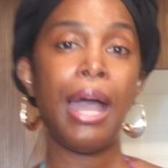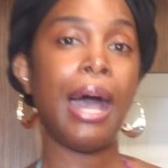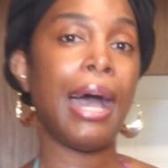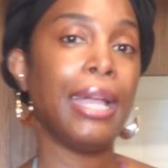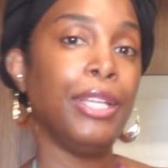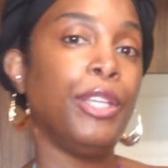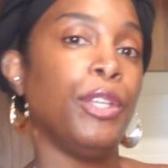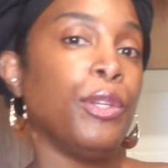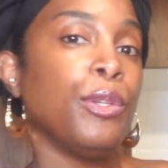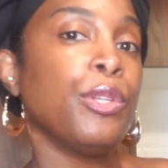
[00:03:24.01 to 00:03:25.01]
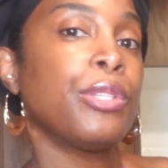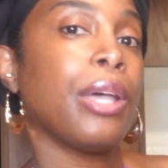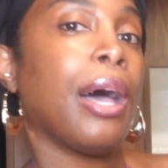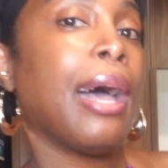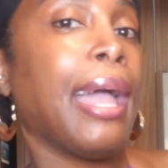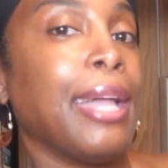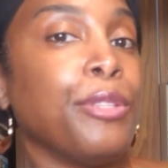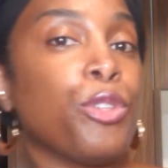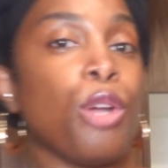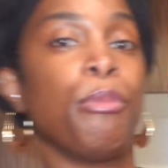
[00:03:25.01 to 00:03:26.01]
I used a
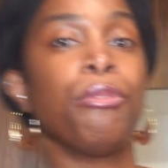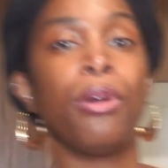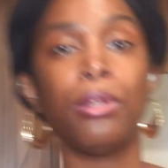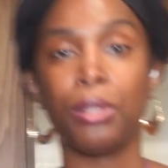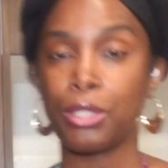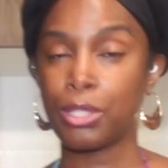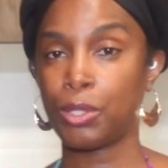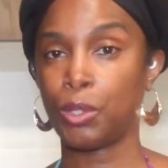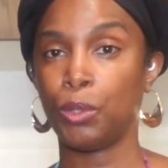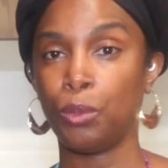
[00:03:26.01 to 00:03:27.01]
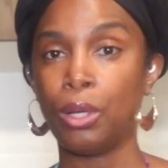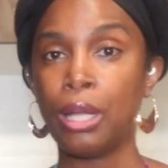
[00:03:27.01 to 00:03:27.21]
derma roller to